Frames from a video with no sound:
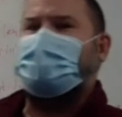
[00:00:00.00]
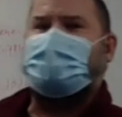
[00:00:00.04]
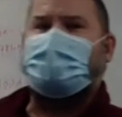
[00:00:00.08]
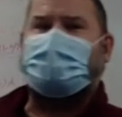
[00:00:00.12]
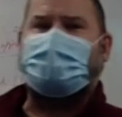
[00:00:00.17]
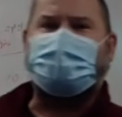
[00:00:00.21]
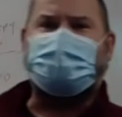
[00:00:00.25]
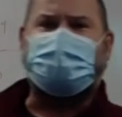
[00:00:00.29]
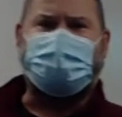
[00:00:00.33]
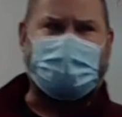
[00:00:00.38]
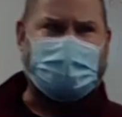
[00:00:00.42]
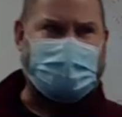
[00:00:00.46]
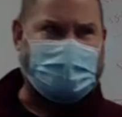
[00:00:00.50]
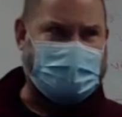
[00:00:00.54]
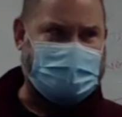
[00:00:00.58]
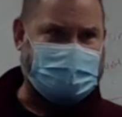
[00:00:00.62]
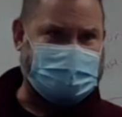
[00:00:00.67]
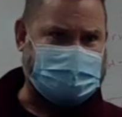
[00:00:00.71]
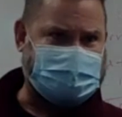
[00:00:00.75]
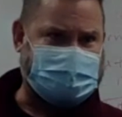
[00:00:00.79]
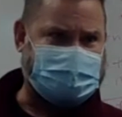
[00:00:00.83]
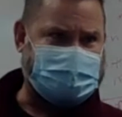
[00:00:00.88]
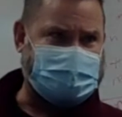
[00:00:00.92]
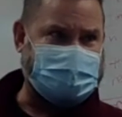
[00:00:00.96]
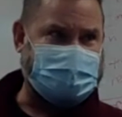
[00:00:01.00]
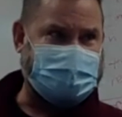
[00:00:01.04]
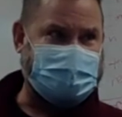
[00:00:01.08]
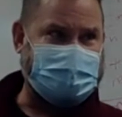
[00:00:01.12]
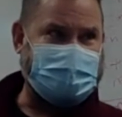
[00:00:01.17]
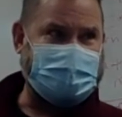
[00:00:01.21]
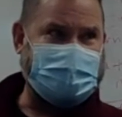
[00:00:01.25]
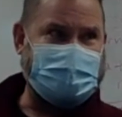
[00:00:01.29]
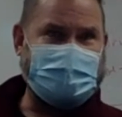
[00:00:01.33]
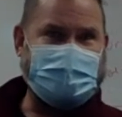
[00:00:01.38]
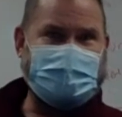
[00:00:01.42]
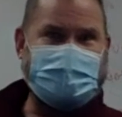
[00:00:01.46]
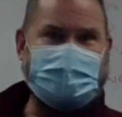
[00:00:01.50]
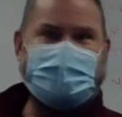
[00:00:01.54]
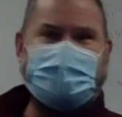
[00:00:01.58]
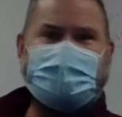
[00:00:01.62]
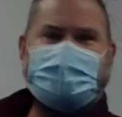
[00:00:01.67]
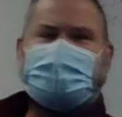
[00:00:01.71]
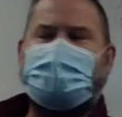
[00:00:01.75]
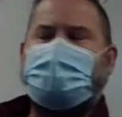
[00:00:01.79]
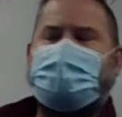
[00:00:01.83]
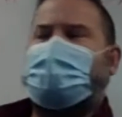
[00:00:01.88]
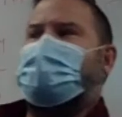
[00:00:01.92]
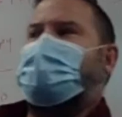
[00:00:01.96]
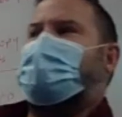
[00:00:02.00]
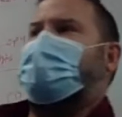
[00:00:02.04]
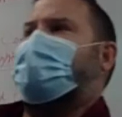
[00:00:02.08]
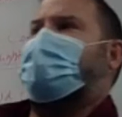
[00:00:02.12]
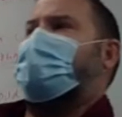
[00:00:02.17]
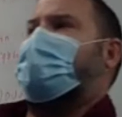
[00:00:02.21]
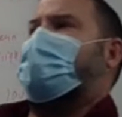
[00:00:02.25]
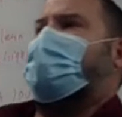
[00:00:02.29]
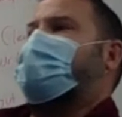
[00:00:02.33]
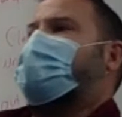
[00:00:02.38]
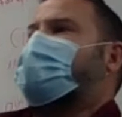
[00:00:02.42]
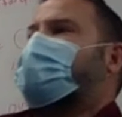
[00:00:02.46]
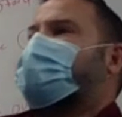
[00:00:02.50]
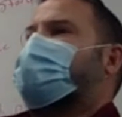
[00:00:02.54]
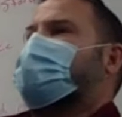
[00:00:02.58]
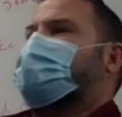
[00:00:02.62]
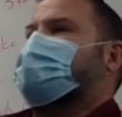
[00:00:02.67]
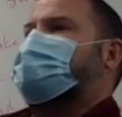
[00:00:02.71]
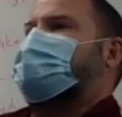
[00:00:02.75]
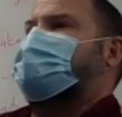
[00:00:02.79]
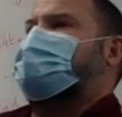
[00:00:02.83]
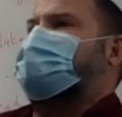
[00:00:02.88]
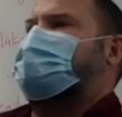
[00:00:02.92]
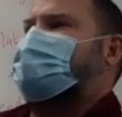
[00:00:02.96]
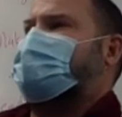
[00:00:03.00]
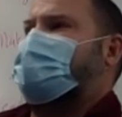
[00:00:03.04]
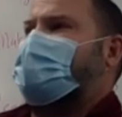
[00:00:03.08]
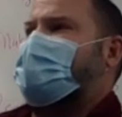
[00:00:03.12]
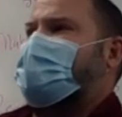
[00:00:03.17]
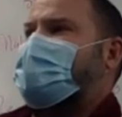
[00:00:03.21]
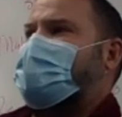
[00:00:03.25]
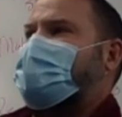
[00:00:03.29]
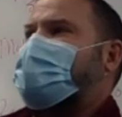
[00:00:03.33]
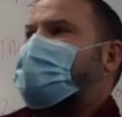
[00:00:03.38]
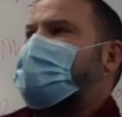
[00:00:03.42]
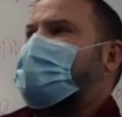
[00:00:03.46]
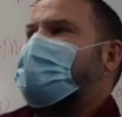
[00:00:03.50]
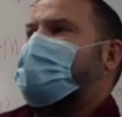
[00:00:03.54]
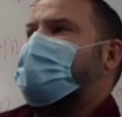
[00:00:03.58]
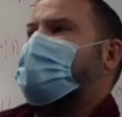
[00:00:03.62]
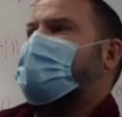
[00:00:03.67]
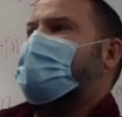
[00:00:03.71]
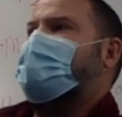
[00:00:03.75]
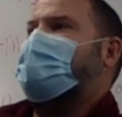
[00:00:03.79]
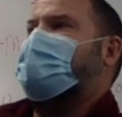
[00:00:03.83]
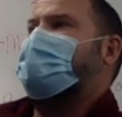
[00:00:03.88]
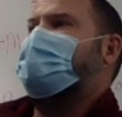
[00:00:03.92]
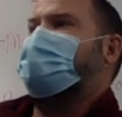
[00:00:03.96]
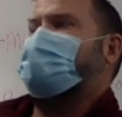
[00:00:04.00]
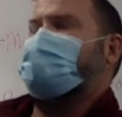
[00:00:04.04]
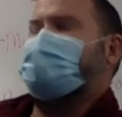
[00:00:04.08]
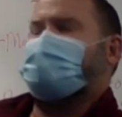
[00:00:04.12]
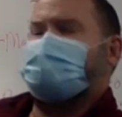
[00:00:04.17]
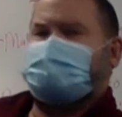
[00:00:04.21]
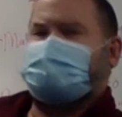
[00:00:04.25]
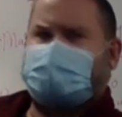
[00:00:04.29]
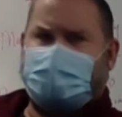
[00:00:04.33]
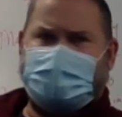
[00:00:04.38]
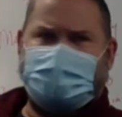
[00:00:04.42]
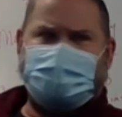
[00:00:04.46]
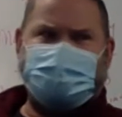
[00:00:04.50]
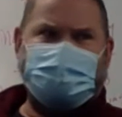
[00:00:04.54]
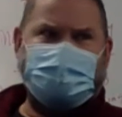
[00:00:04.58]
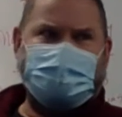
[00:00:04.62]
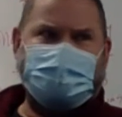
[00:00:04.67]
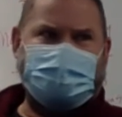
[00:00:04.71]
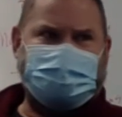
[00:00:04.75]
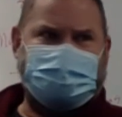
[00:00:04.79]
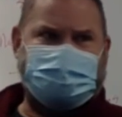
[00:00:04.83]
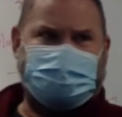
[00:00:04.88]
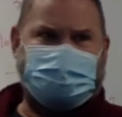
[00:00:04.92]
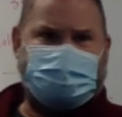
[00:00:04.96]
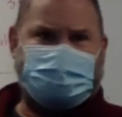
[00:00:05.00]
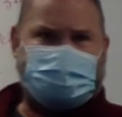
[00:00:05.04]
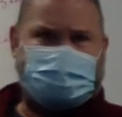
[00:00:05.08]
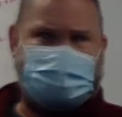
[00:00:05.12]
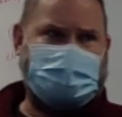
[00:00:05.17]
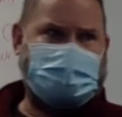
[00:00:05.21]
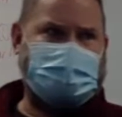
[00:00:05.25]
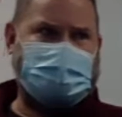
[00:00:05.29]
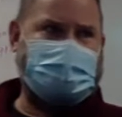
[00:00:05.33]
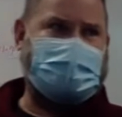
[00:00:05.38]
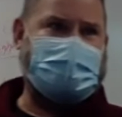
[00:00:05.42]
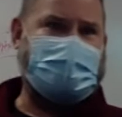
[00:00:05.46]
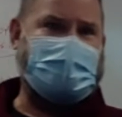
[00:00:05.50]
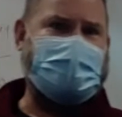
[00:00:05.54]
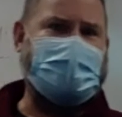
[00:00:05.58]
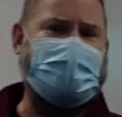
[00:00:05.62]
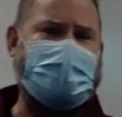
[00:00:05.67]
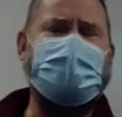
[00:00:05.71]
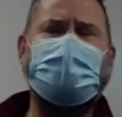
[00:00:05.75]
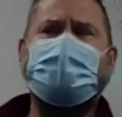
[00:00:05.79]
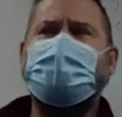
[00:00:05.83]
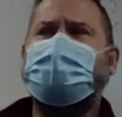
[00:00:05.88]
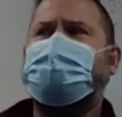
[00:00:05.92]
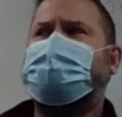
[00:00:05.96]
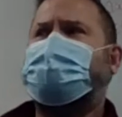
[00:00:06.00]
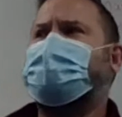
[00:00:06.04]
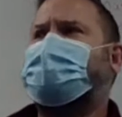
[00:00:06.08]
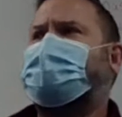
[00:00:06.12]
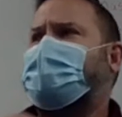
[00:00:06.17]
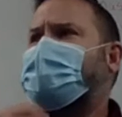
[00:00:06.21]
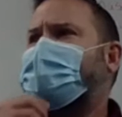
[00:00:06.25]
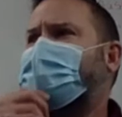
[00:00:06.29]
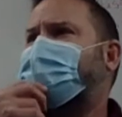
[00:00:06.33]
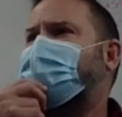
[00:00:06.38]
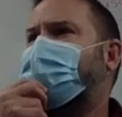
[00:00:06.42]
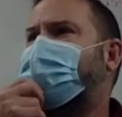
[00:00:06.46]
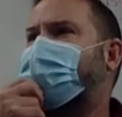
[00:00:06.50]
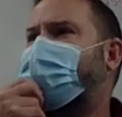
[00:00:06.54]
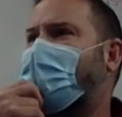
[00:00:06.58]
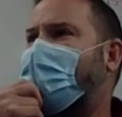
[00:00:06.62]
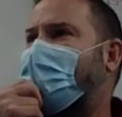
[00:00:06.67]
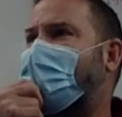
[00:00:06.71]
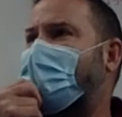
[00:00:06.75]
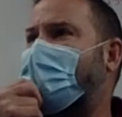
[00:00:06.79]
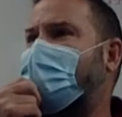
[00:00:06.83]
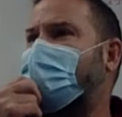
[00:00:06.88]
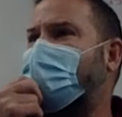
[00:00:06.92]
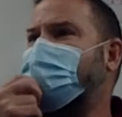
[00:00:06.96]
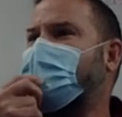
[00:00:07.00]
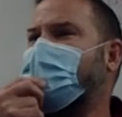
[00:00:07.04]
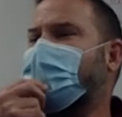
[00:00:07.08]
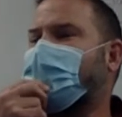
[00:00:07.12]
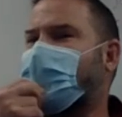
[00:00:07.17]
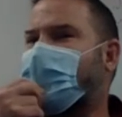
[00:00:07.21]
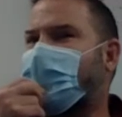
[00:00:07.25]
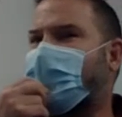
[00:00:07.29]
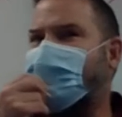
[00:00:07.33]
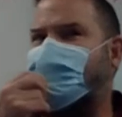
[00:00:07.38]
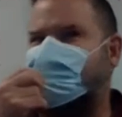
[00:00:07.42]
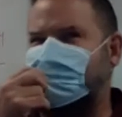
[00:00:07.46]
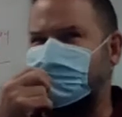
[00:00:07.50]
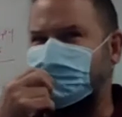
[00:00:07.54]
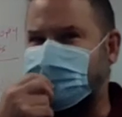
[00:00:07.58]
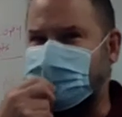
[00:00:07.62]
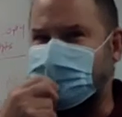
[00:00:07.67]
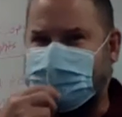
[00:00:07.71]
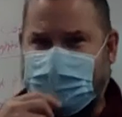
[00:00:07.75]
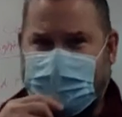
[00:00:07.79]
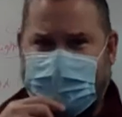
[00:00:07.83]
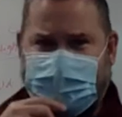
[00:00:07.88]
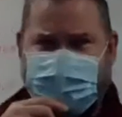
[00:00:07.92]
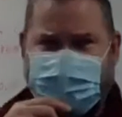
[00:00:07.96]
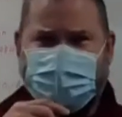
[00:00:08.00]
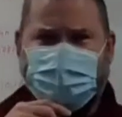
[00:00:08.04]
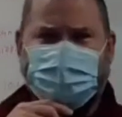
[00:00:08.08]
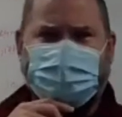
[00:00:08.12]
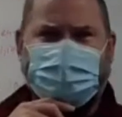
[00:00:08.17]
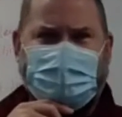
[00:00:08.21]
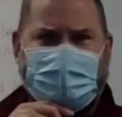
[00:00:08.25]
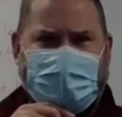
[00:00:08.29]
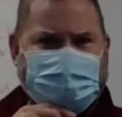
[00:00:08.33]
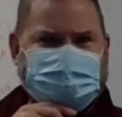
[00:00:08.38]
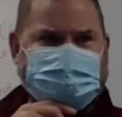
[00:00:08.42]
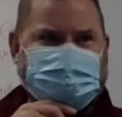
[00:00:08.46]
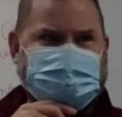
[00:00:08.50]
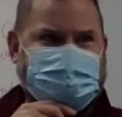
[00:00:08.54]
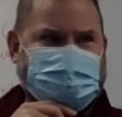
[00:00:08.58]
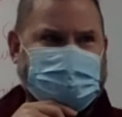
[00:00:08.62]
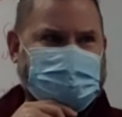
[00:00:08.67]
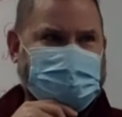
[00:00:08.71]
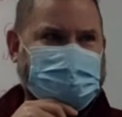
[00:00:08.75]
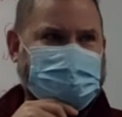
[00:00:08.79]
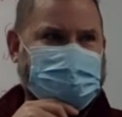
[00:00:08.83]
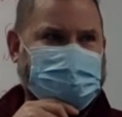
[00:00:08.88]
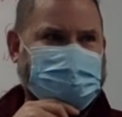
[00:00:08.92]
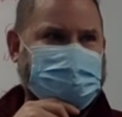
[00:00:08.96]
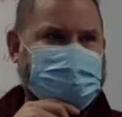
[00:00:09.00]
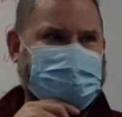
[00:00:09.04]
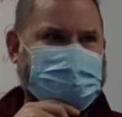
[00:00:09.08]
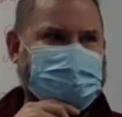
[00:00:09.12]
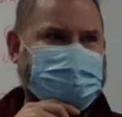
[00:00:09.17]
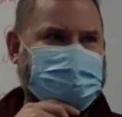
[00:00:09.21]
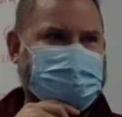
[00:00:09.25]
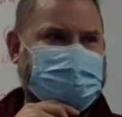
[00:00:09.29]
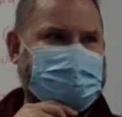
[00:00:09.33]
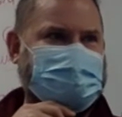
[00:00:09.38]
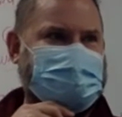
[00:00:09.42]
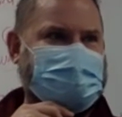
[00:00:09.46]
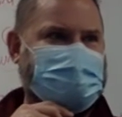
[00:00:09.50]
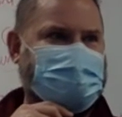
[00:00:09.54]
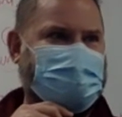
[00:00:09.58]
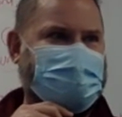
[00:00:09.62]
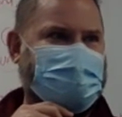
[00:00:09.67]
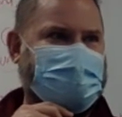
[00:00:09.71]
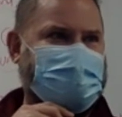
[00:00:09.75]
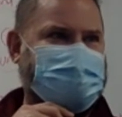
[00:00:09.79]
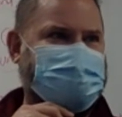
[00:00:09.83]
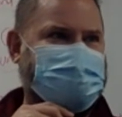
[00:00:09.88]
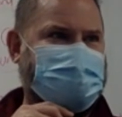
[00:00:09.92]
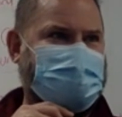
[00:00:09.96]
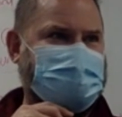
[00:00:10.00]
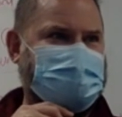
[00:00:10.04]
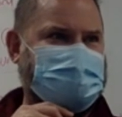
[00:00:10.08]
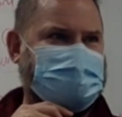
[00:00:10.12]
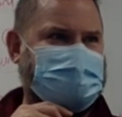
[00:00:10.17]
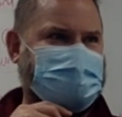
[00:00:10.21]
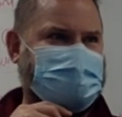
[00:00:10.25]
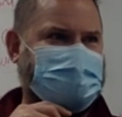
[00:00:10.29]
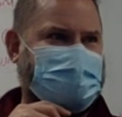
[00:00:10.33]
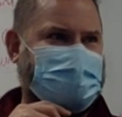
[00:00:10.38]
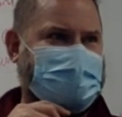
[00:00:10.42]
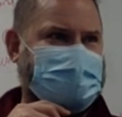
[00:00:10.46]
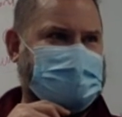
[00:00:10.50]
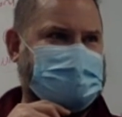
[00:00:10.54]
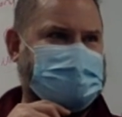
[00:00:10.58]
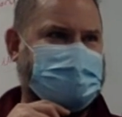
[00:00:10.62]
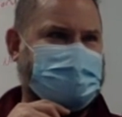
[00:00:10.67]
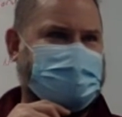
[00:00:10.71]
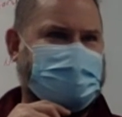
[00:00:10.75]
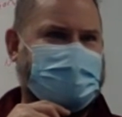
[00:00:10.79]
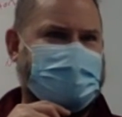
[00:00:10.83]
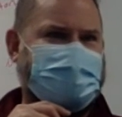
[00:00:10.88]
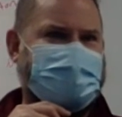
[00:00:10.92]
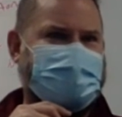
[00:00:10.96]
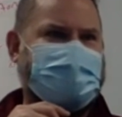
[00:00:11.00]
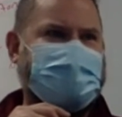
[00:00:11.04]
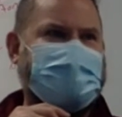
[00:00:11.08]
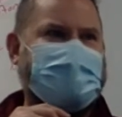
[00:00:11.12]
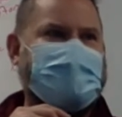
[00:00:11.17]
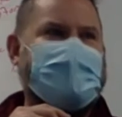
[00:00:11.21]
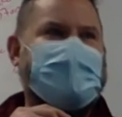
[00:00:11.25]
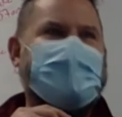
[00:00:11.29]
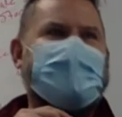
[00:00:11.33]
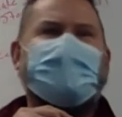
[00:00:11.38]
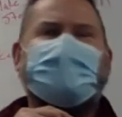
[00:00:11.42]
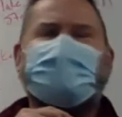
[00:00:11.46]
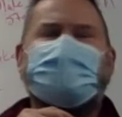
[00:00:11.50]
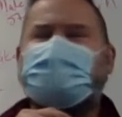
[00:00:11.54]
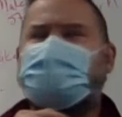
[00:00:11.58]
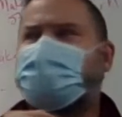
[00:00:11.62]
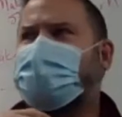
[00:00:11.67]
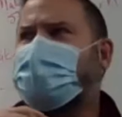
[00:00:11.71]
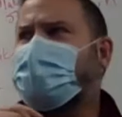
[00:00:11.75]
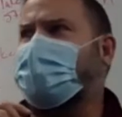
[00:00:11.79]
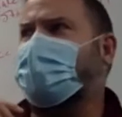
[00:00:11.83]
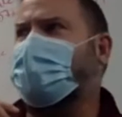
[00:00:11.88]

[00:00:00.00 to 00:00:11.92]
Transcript: at a glance, you will see the assignment, okay? But then at the bottom, you're going to see the roster. I went ahead and posted the roster there. You are